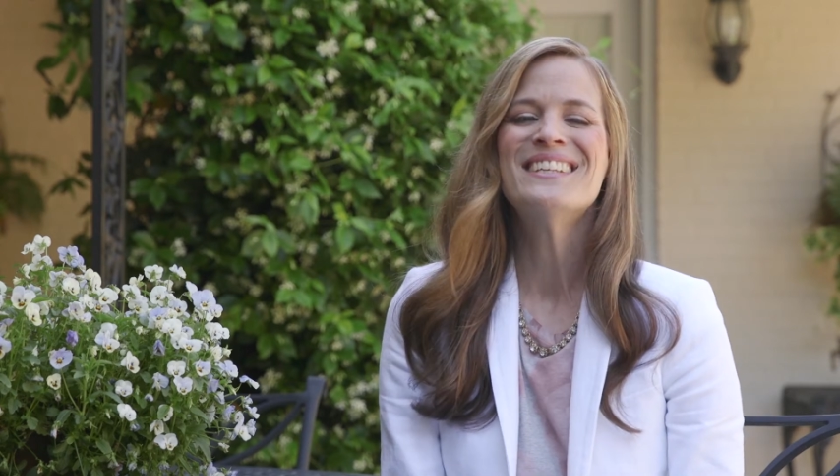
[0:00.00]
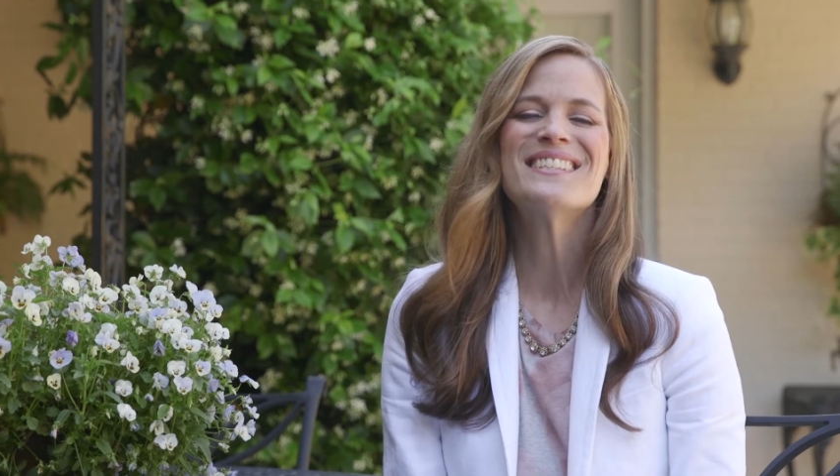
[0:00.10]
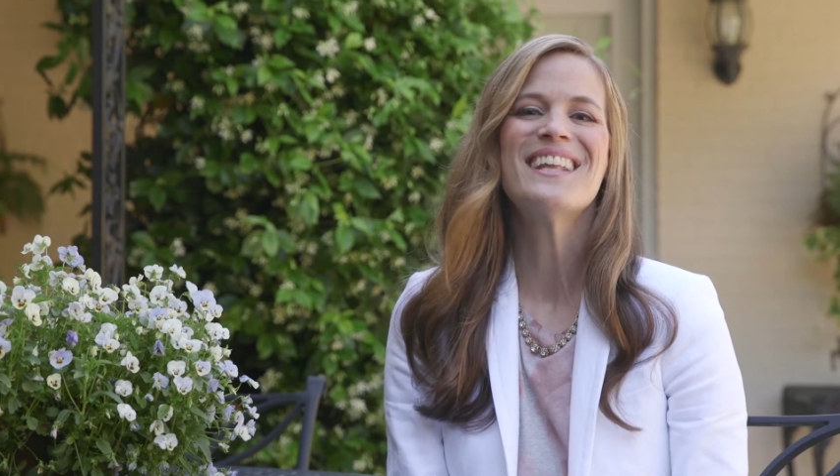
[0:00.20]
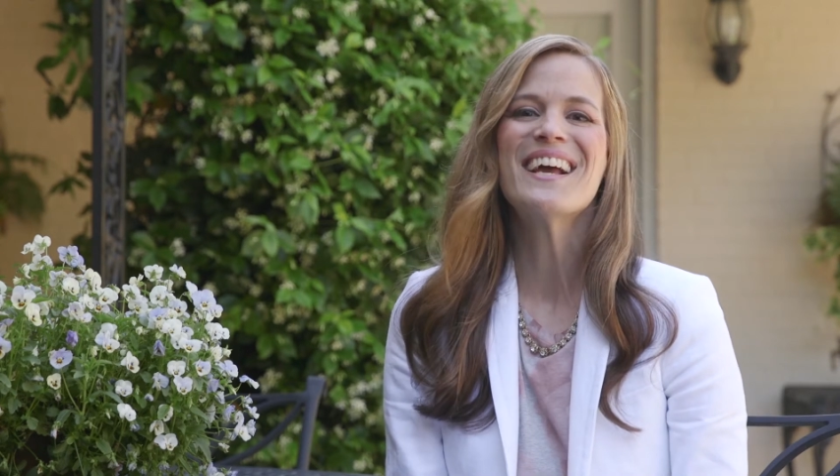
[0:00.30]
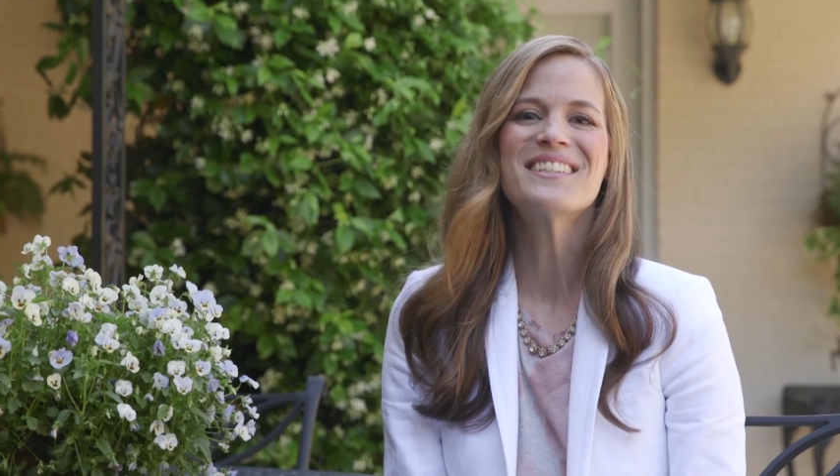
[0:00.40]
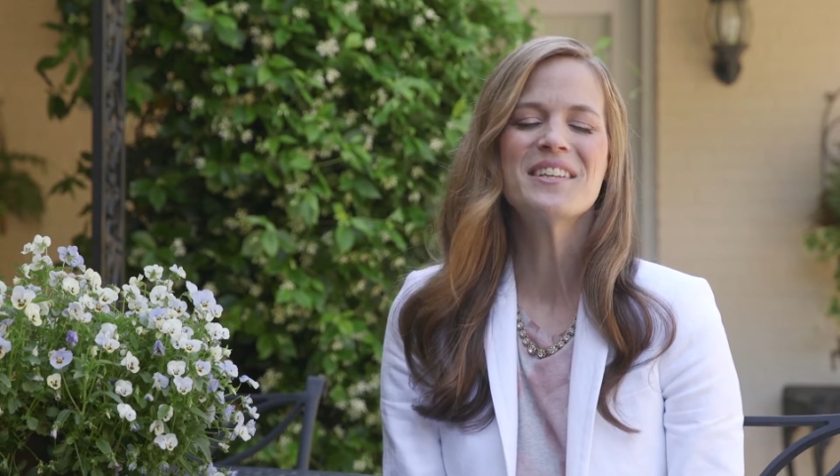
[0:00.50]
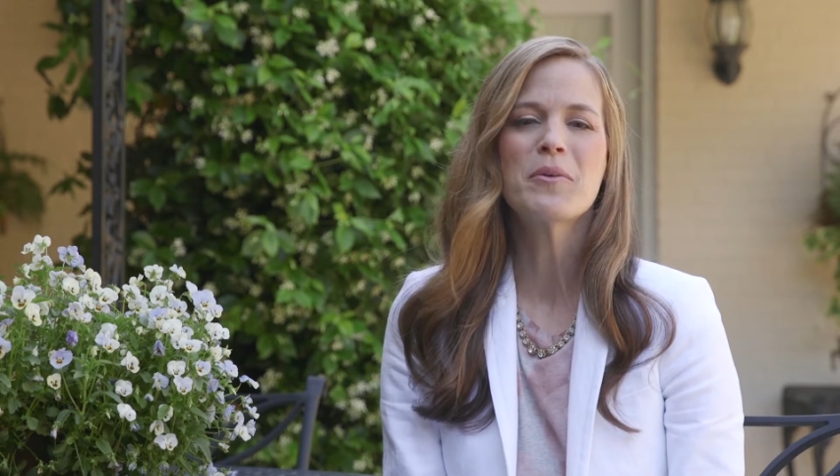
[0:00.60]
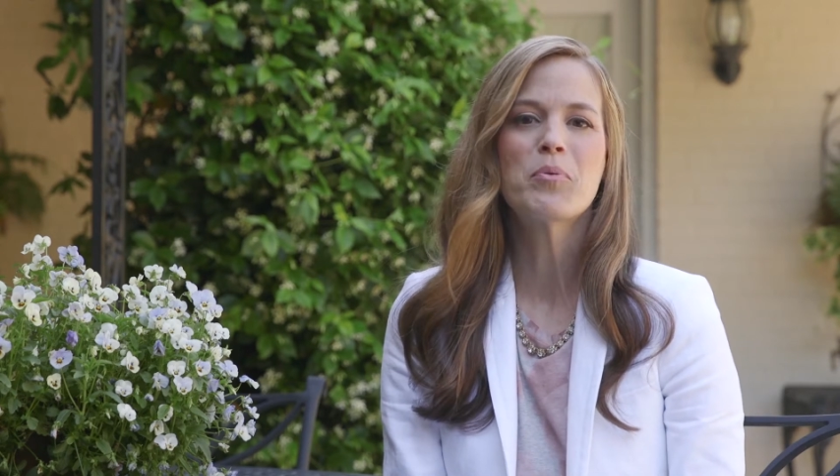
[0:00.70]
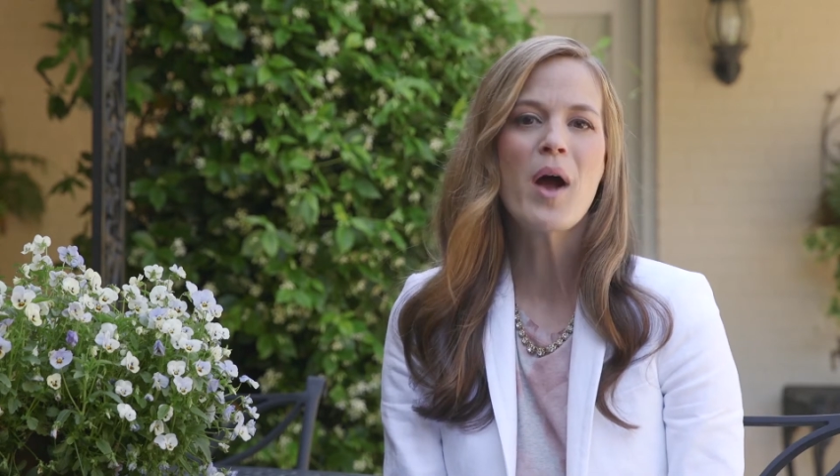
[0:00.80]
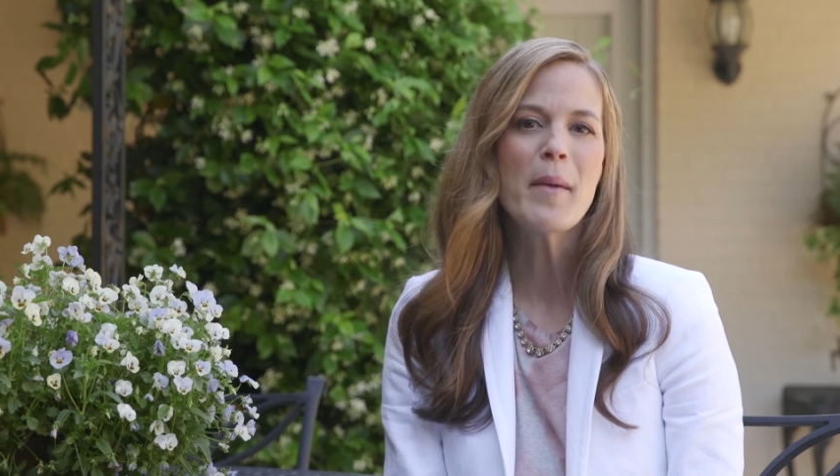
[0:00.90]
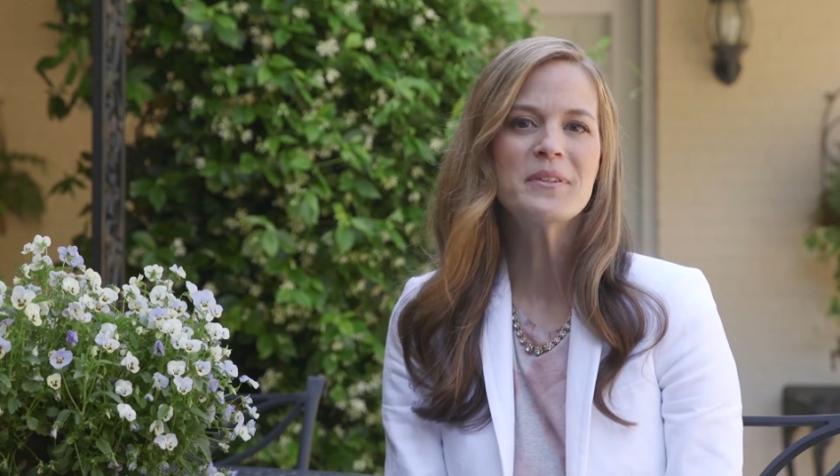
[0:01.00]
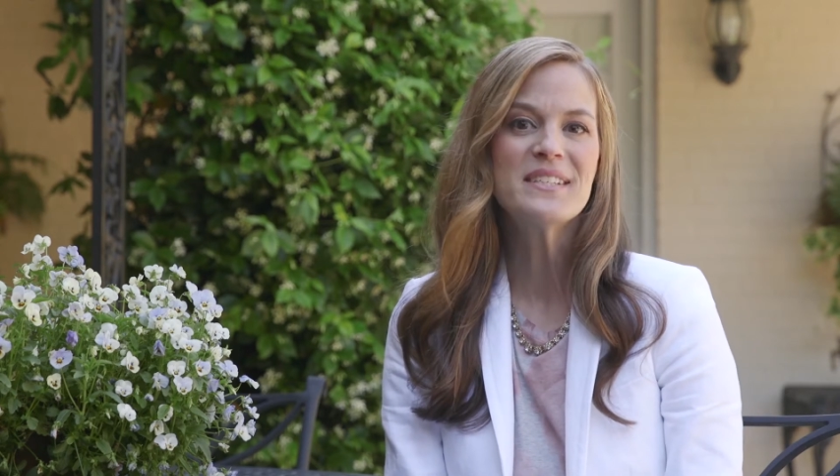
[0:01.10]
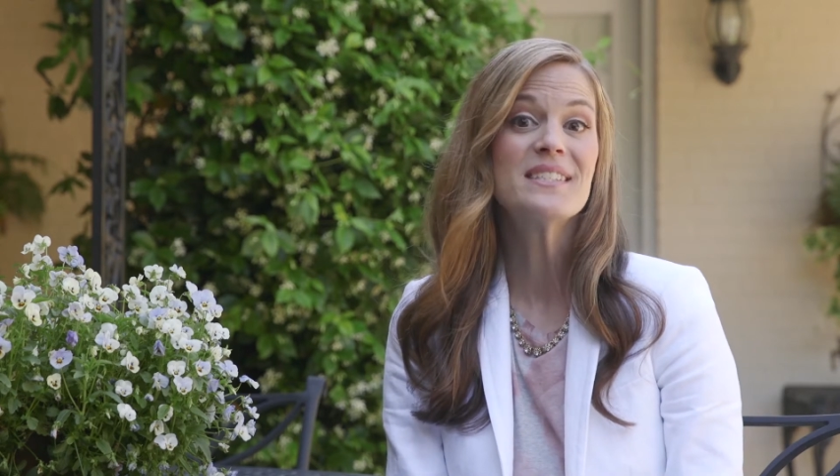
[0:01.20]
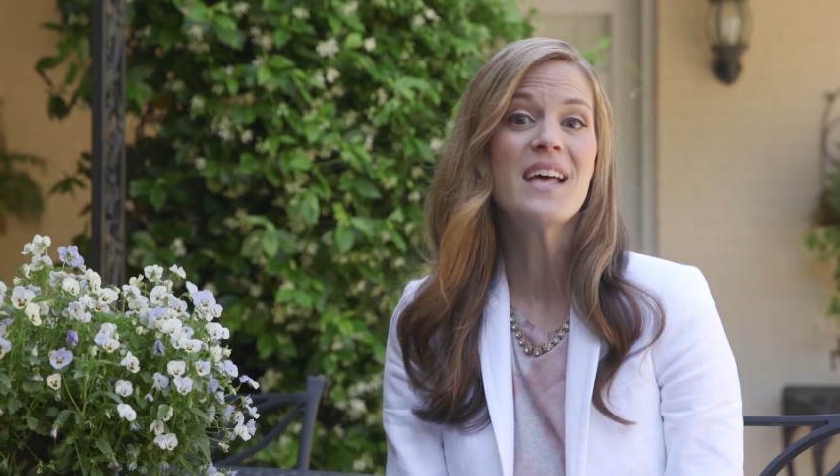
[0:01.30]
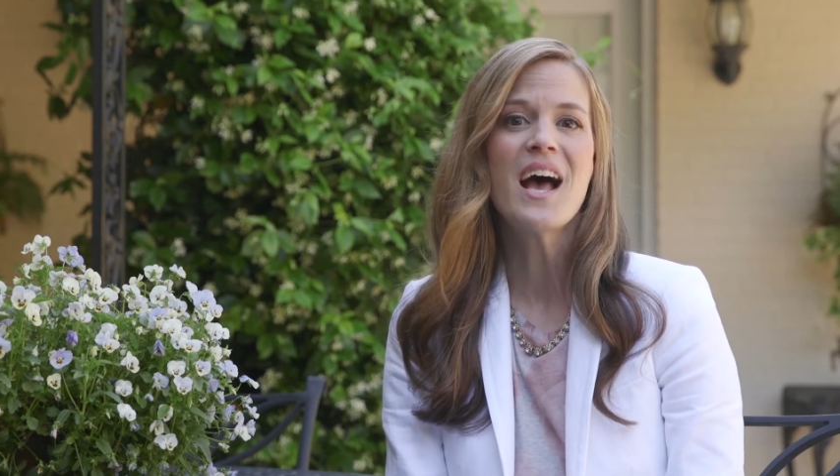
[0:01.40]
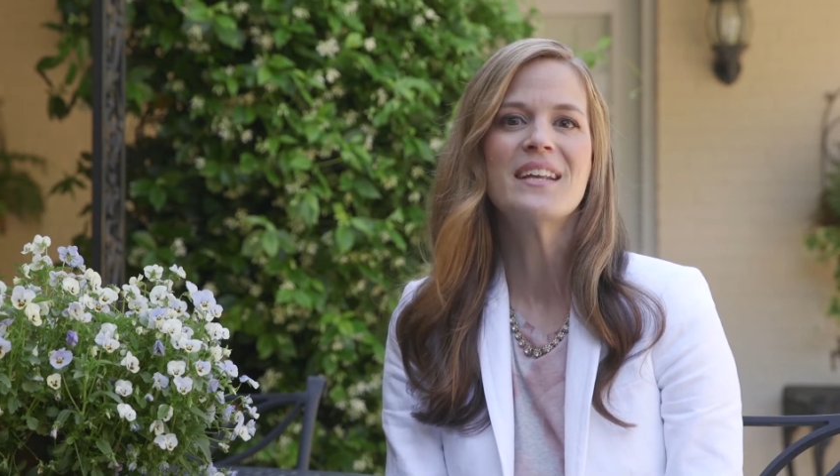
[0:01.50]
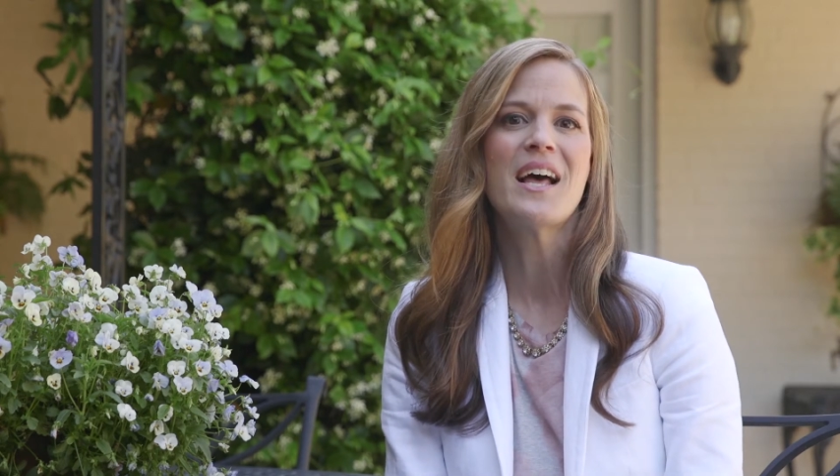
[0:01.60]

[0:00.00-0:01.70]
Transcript: selecting the proper design